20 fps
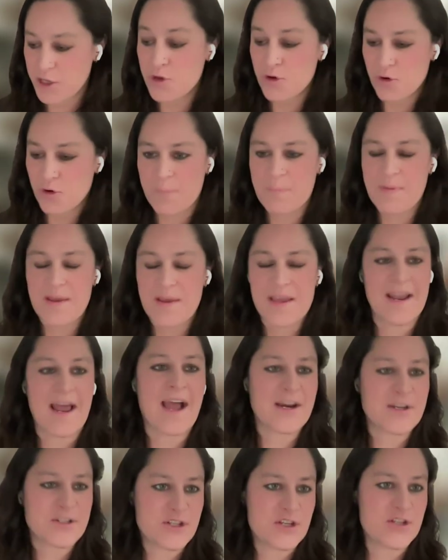European
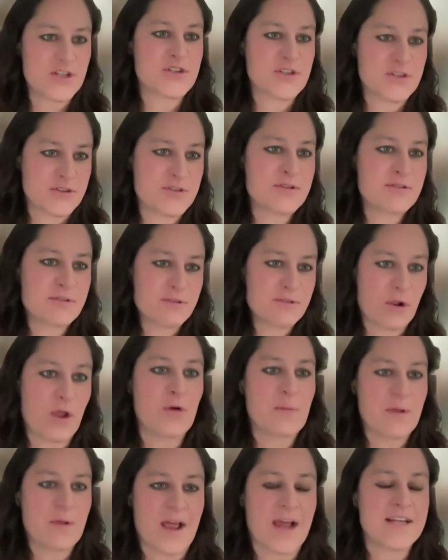actors as
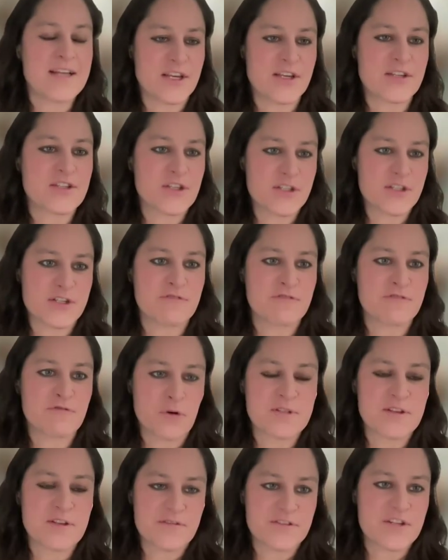globalizing certain
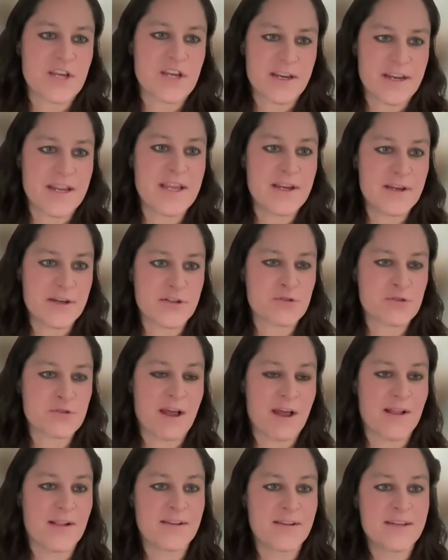forms of technique as
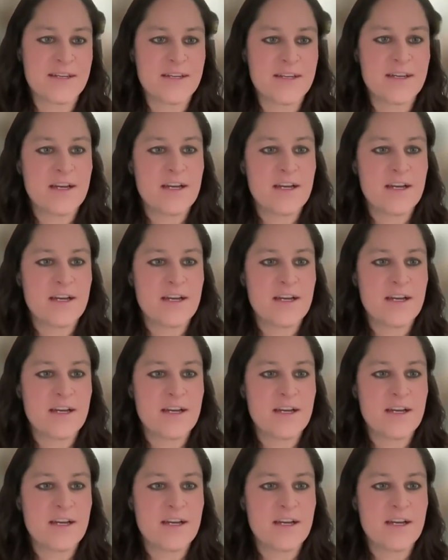well.